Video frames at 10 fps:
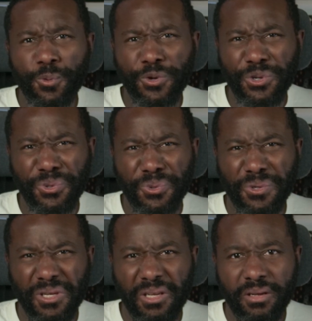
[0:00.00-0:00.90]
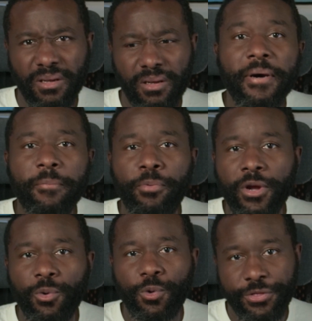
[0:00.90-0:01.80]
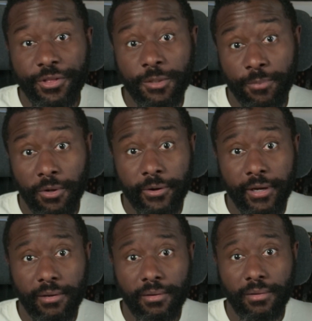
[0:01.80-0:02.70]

Rude, but a point worth exploring.